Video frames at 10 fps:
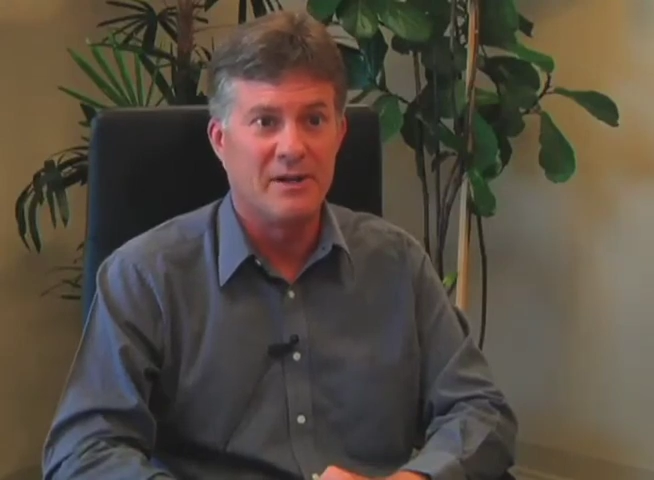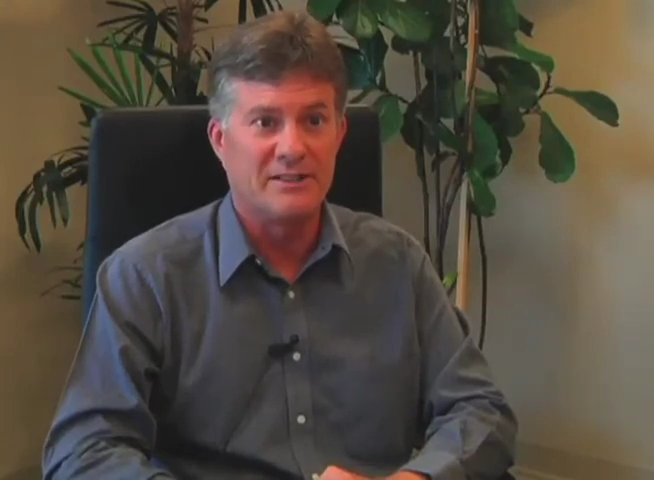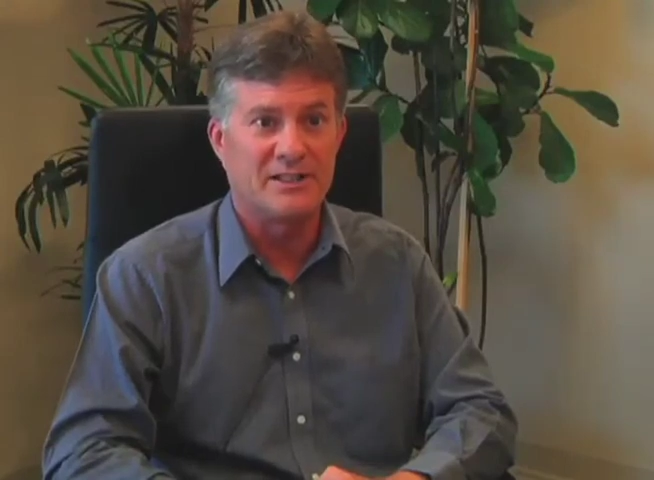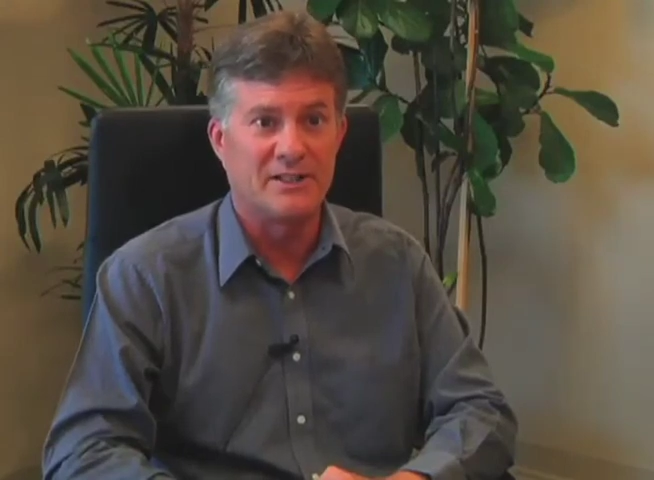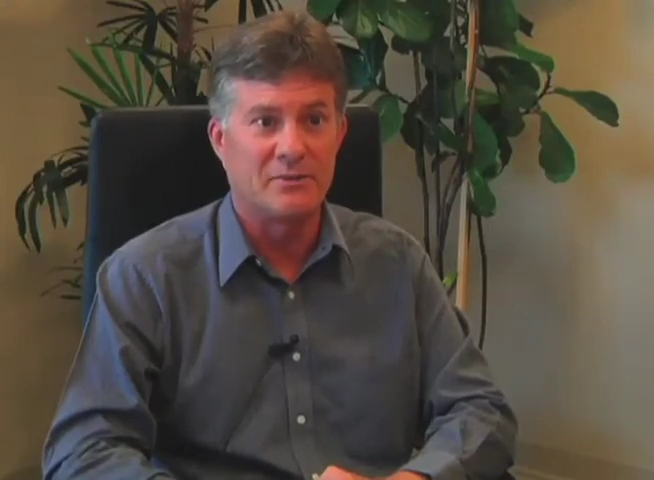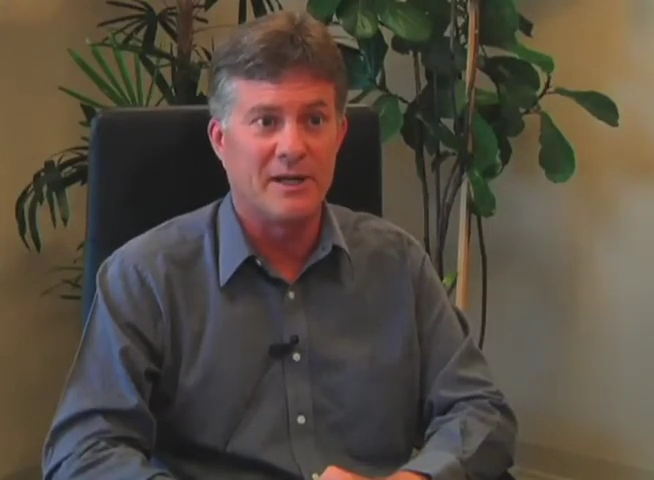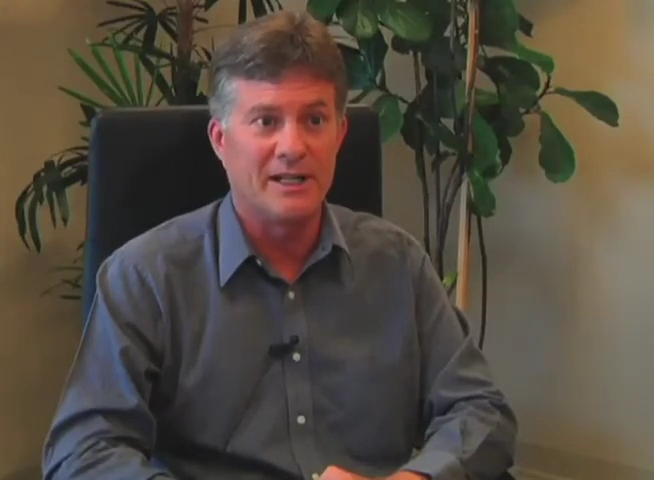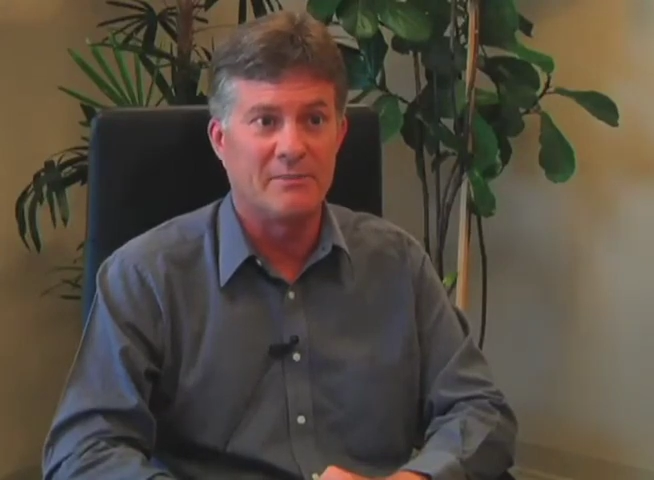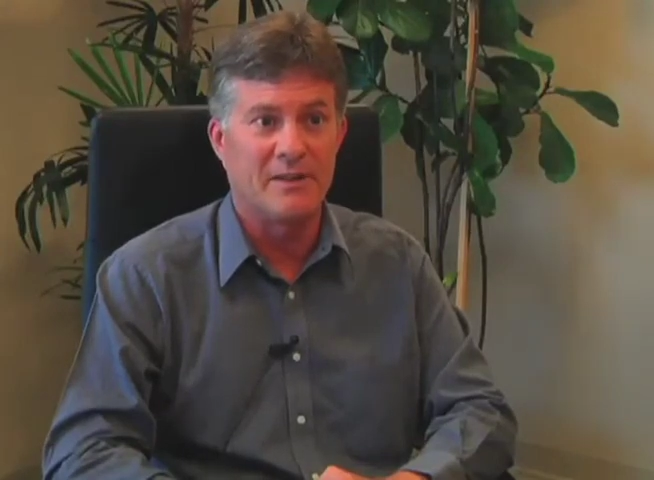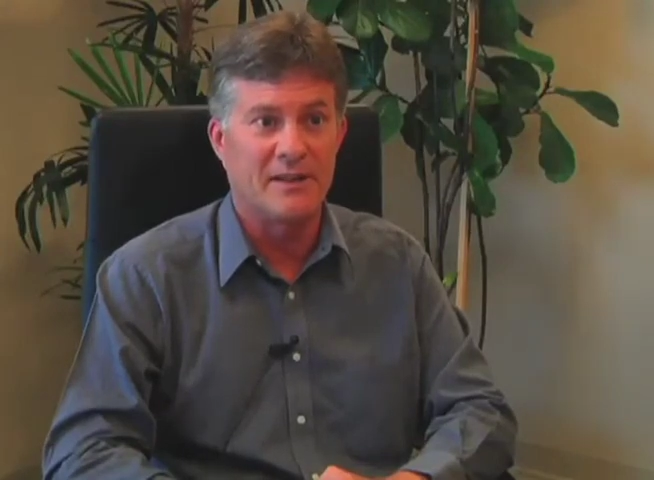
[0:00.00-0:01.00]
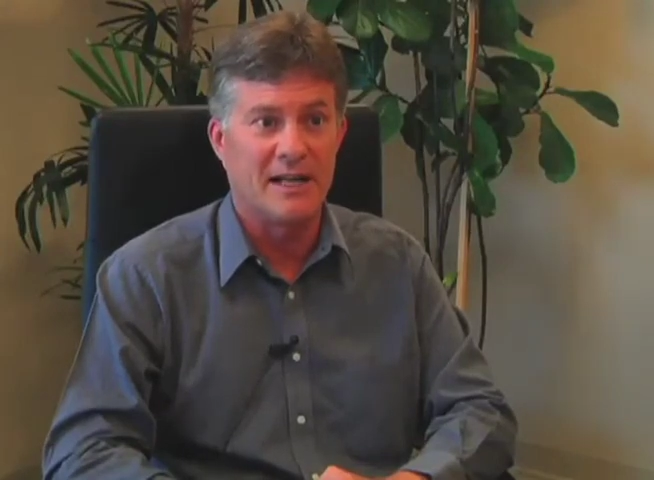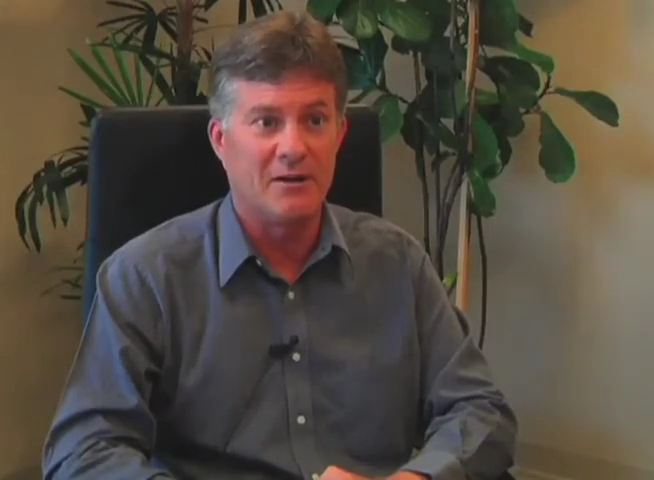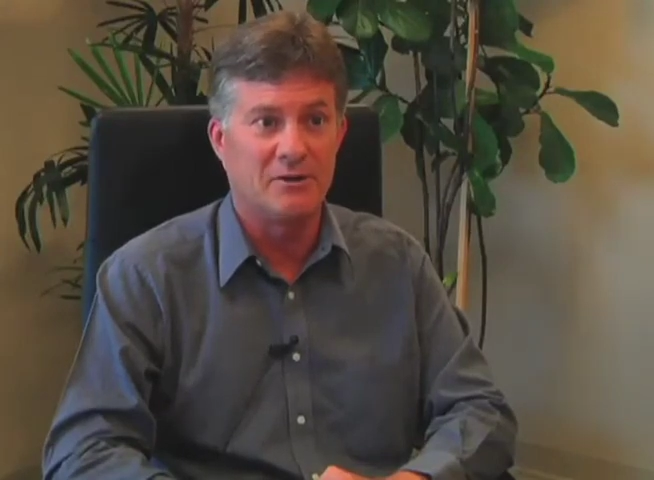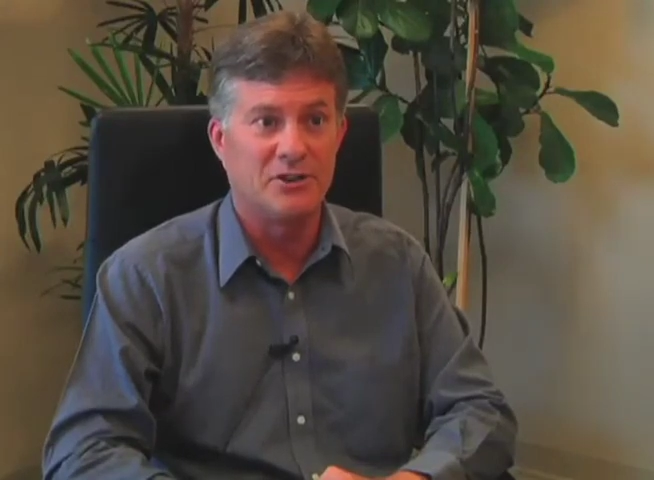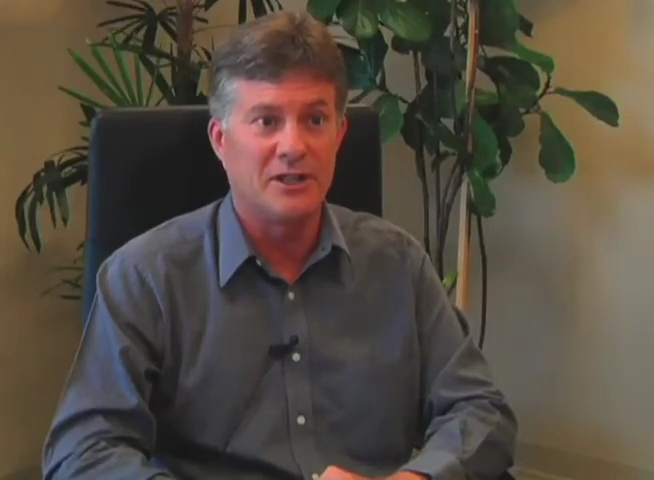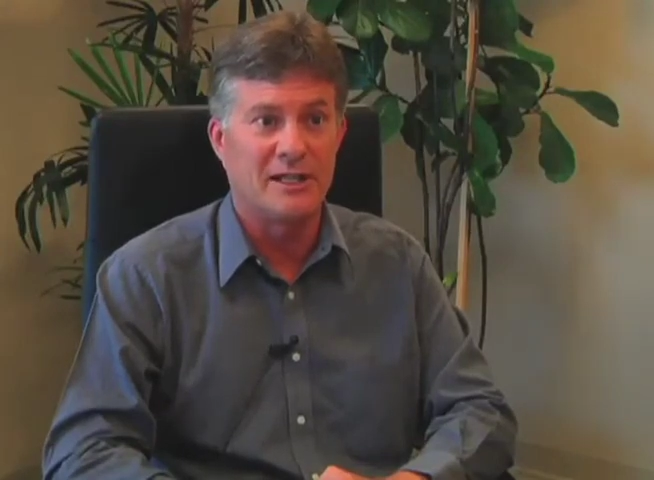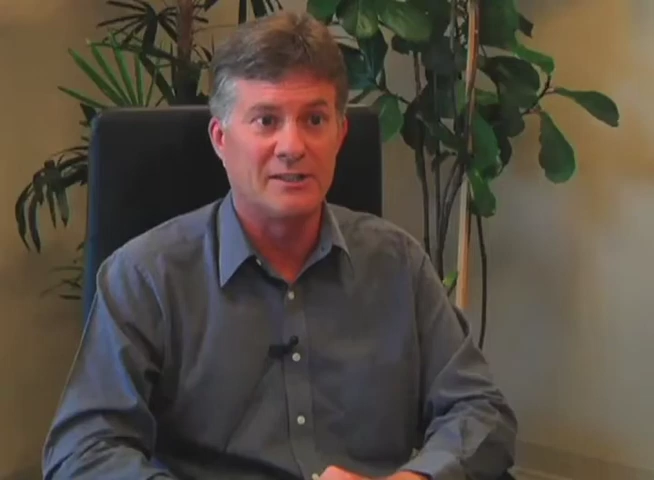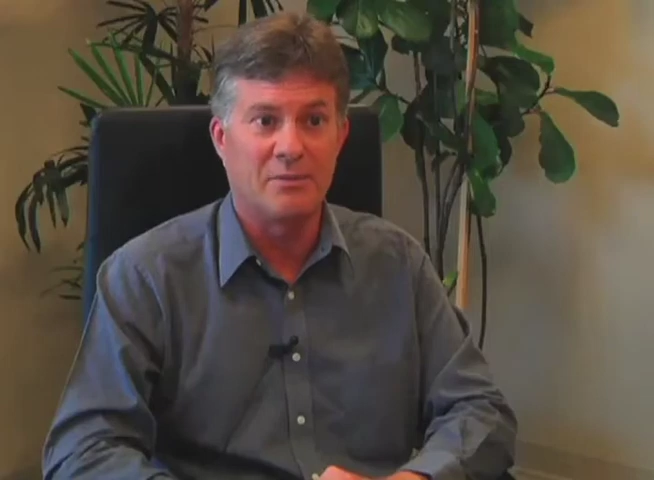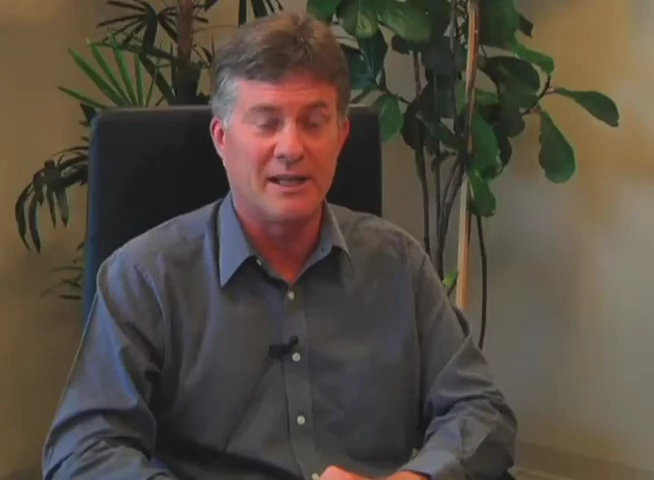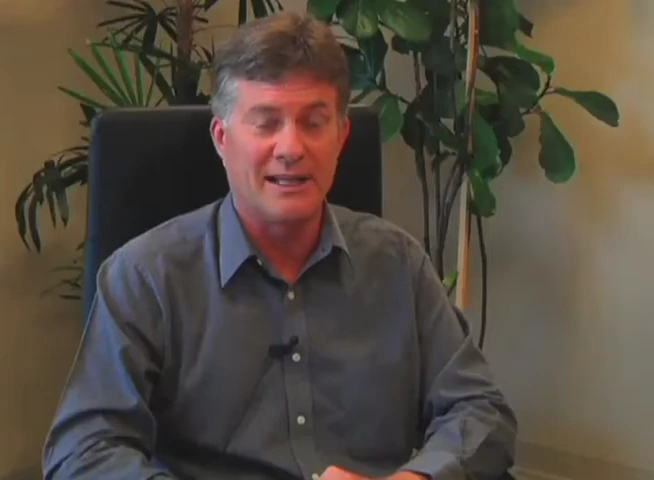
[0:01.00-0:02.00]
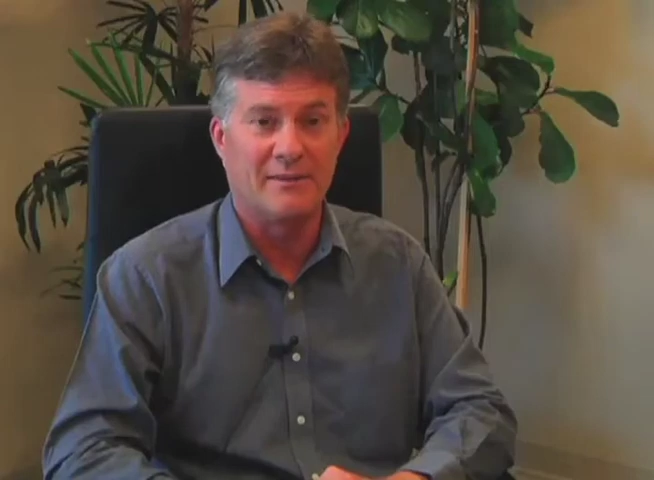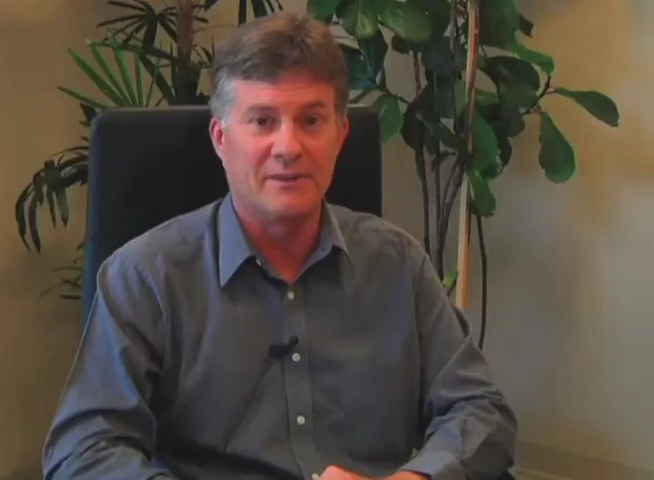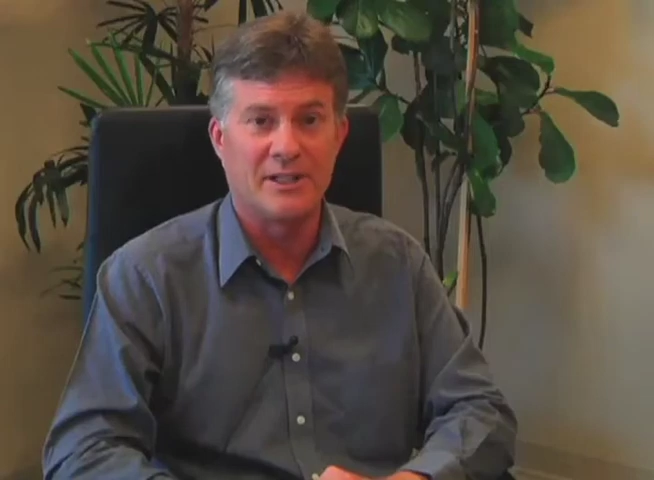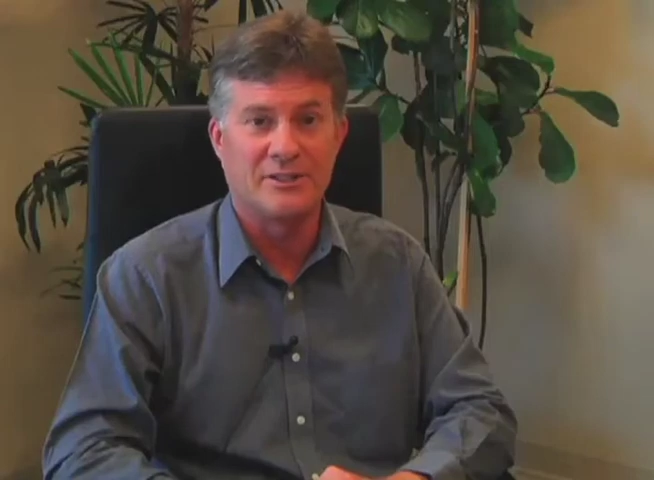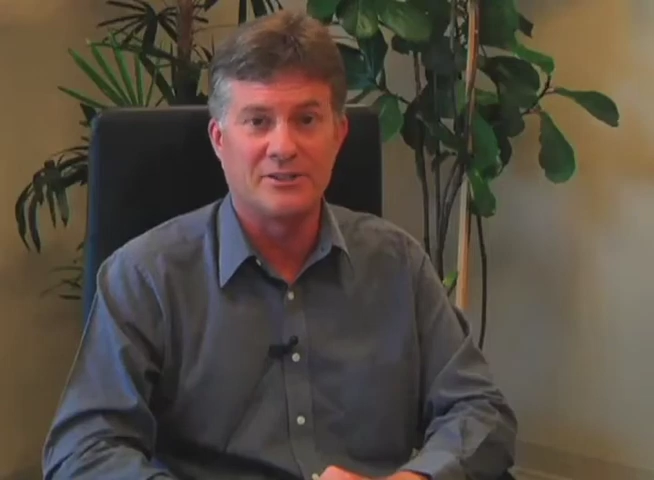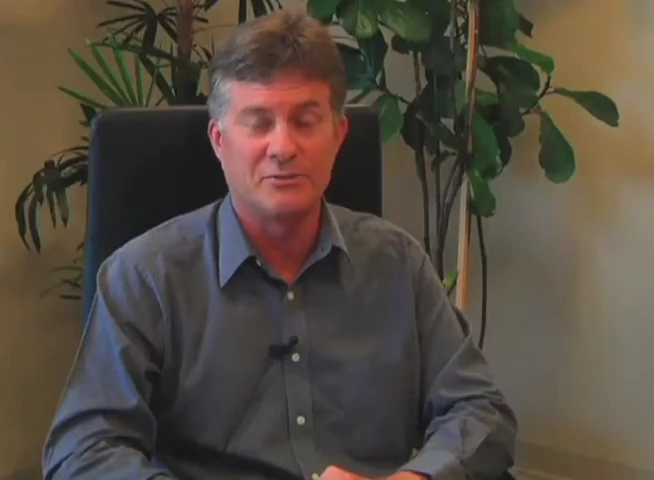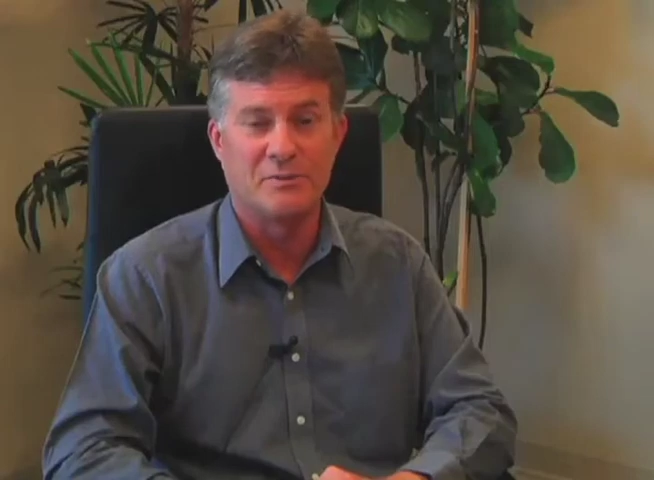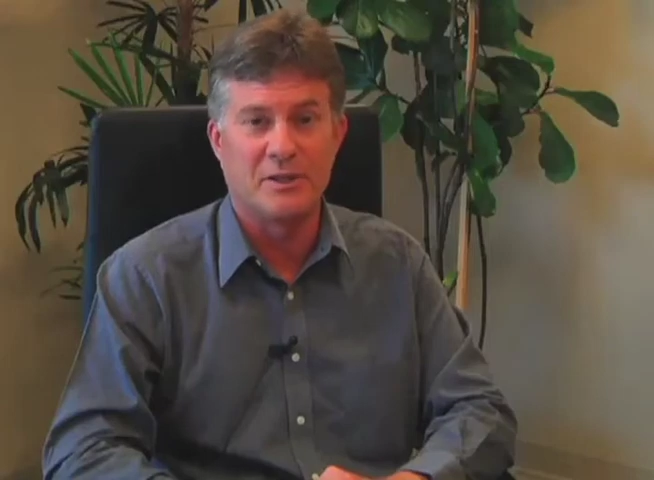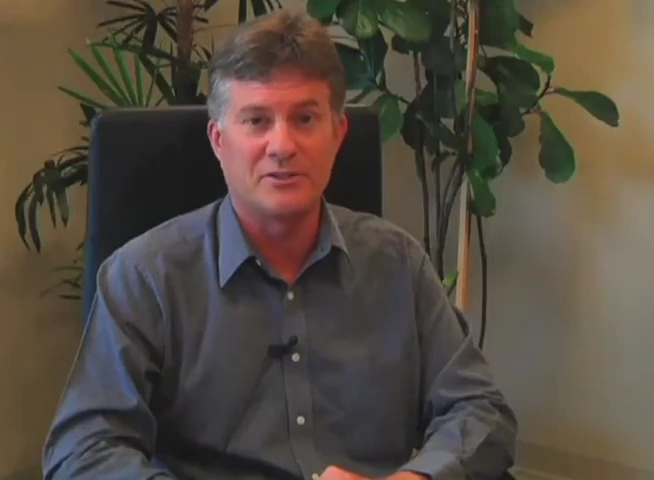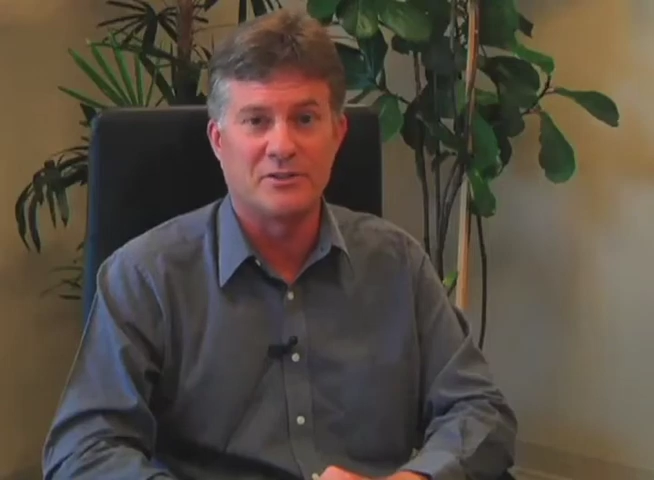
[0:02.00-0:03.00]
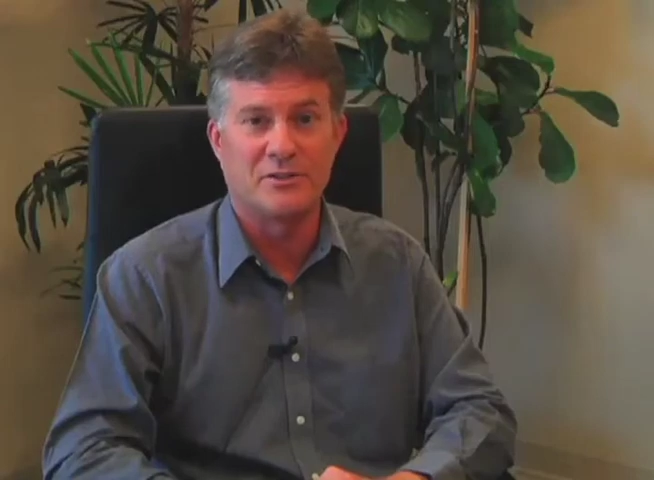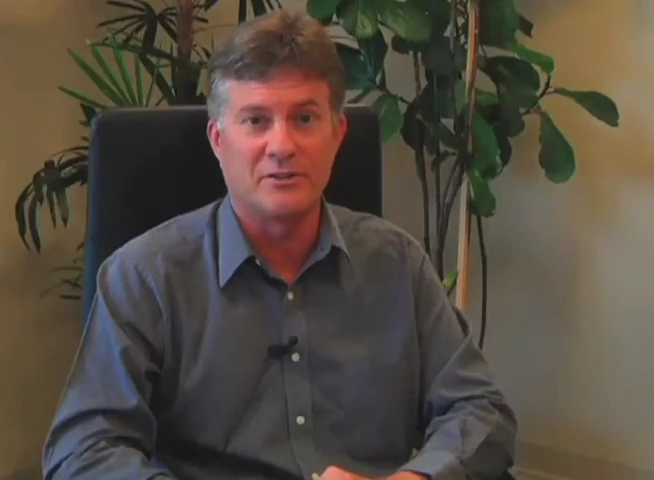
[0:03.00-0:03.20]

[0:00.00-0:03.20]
based on the rating methodology and the plan limitations we mentioned